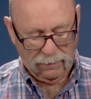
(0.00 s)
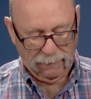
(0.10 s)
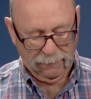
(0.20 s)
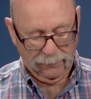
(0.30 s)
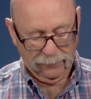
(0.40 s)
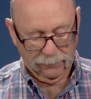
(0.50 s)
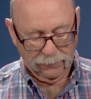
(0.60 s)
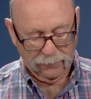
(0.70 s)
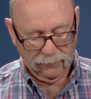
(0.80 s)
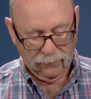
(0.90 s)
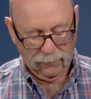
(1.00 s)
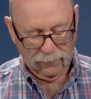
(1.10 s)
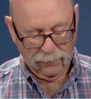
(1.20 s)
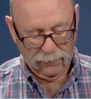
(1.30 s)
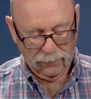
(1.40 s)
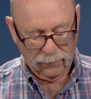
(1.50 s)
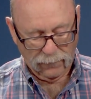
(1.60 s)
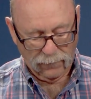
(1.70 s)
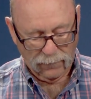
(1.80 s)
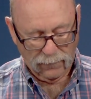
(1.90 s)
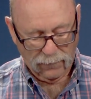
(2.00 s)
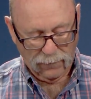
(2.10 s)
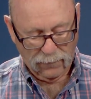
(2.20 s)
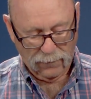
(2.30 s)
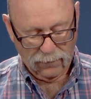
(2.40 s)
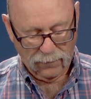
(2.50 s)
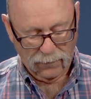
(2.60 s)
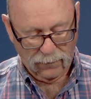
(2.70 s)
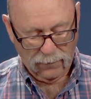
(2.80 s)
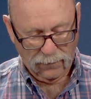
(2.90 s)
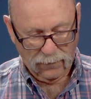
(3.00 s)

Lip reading: (no one is talking)